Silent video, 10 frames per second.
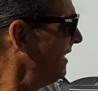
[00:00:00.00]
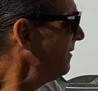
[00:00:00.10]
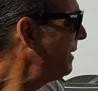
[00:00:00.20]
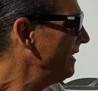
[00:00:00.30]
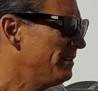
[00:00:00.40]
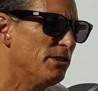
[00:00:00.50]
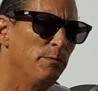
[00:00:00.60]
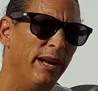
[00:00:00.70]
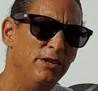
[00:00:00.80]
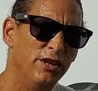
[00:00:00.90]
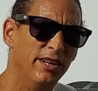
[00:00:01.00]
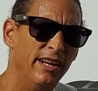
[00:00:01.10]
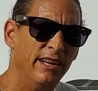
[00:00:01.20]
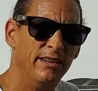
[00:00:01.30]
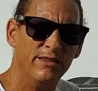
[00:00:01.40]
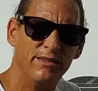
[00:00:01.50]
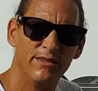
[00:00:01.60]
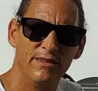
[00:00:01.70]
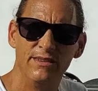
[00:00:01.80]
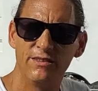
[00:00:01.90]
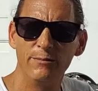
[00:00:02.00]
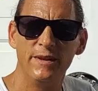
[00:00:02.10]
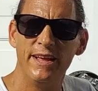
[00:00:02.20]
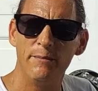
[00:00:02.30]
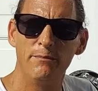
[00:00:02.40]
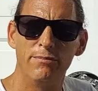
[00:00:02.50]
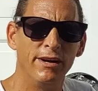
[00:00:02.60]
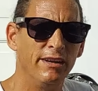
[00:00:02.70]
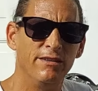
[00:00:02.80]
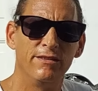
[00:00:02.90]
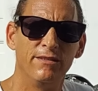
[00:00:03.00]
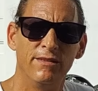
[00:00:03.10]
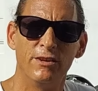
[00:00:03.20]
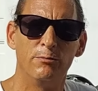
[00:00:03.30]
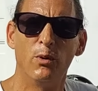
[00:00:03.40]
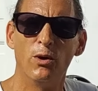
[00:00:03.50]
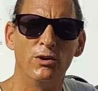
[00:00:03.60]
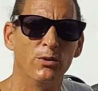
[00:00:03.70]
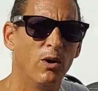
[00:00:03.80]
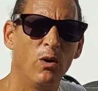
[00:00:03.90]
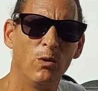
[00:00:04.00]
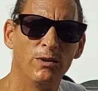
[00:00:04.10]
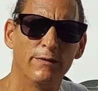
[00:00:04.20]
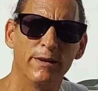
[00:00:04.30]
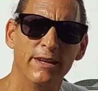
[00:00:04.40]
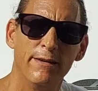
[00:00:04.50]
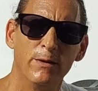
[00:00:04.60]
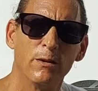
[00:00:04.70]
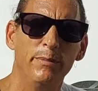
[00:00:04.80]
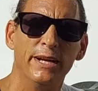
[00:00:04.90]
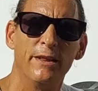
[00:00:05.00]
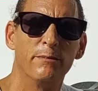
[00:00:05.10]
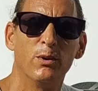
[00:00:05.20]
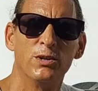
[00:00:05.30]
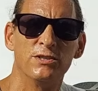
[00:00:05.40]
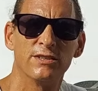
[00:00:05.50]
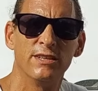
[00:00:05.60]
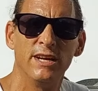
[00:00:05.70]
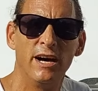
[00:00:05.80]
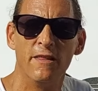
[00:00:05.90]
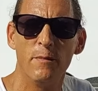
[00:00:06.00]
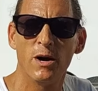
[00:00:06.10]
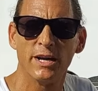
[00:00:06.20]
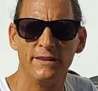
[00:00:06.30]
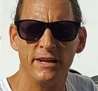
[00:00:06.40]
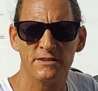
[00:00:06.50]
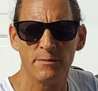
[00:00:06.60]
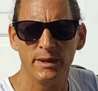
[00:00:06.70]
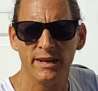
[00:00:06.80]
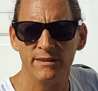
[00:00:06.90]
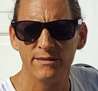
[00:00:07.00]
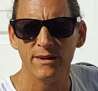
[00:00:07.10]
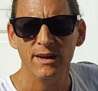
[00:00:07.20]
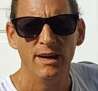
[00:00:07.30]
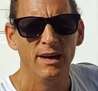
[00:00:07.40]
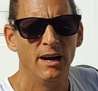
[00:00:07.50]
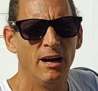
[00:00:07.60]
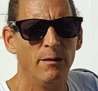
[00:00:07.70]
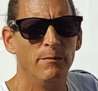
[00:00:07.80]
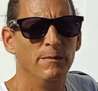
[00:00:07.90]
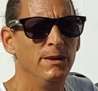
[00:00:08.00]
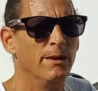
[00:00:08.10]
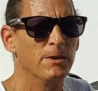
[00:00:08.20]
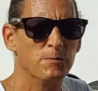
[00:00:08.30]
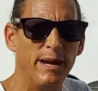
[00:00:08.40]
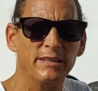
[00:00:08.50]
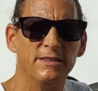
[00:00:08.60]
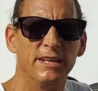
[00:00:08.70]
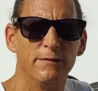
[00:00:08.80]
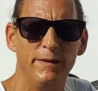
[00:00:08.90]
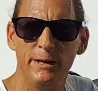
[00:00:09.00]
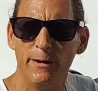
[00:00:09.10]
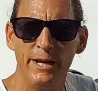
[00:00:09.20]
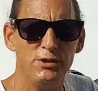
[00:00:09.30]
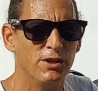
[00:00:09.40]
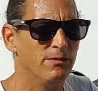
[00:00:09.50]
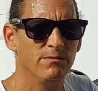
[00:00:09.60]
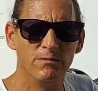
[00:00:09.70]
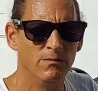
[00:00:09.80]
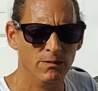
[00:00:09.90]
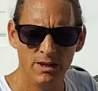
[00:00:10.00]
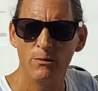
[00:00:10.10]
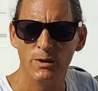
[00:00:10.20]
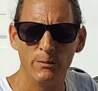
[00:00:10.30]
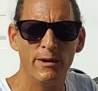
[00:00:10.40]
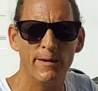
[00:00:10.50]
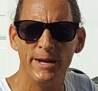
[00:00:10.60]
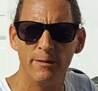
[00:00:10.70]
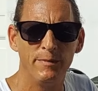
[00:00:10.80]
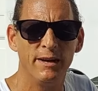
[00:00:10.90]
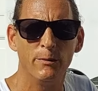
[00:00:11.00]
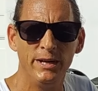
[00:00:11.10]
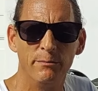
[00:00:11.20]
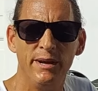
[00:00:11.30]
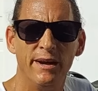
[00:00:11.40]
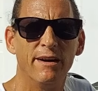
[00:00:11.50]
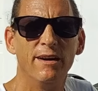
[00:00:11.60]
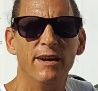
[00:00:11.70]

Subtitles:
independent suspension is something that brings this board to a whole different level compared to the boards on the market that it's up against. The specs and the configuration, we're right up there. We compare,